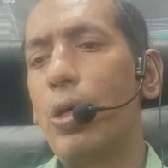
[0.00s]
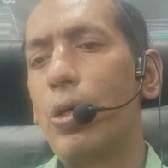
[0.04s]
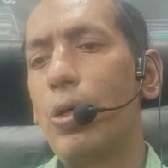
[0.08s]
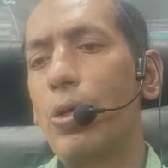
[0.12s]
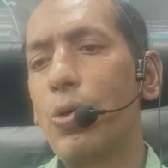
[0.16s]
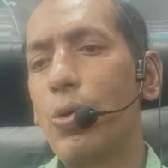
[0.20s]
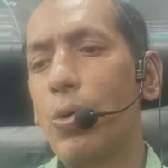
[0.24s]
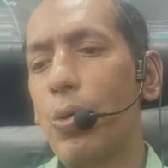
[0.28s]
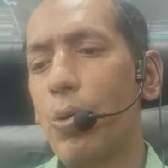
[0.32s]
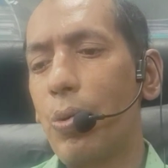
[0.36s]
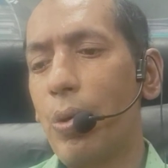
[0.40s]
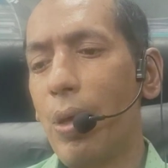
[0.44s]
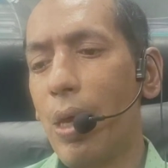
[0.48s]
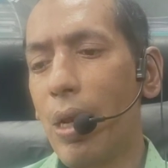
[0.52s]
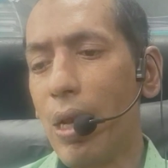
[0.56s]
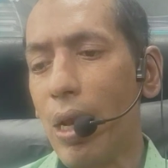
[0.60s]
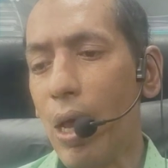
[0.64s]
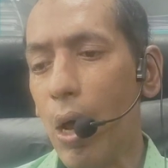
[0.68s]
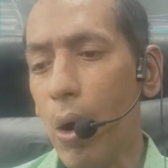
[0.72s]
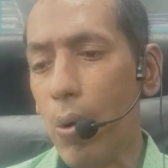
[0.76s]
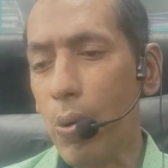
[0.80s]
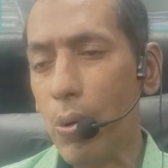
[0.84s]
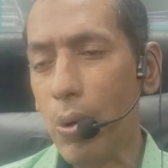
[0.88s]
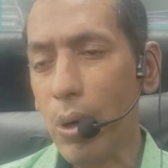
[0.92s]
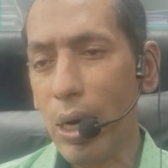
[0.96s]
So that
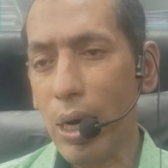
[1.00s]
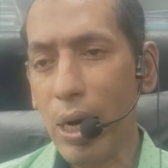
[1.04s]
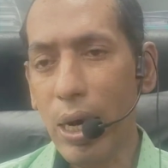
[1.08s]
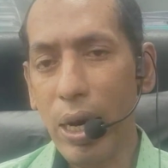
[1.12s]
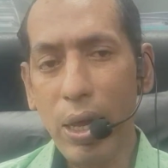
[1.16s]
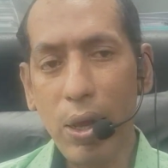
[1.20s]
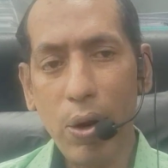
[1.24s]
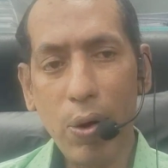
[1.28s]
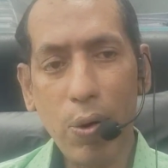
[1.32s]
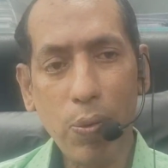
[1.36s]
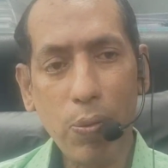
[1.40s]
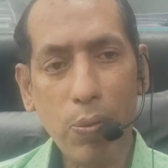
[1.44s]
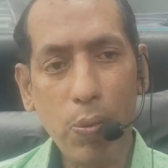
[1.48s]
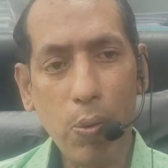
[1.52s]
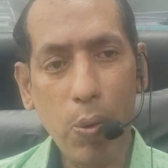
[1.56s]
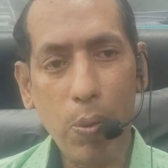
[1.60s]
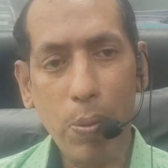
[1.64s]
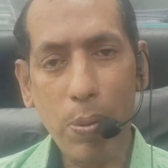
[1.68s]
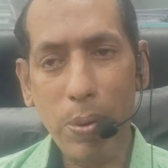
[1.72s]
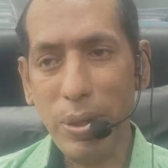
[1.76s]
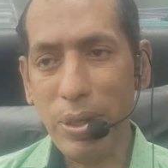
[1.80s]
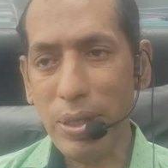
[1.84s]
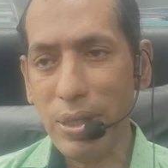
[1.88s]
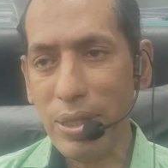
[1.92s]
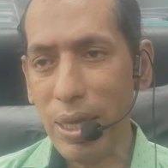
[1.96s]
outer layer of
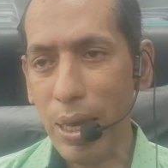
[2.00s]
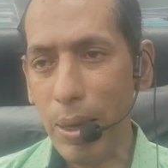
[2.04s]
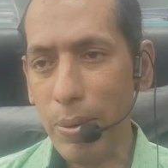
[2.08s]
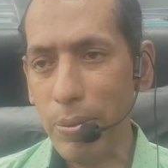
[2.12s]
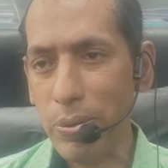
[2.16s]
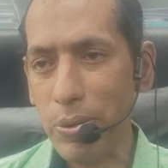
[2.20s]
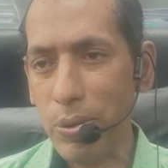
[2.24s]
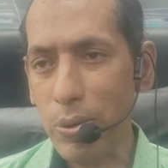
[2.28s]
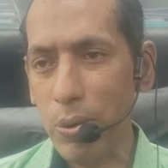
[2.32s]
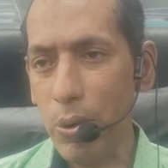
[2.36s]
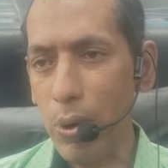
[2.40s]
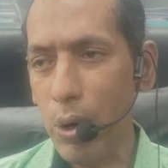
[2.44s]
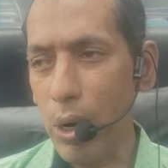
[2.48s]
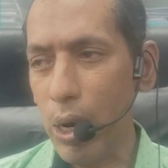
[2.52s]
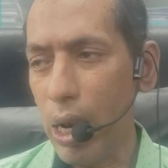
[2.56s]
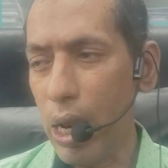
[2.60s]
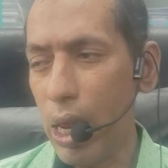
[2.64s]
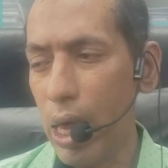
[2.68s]
Bowman's capsule,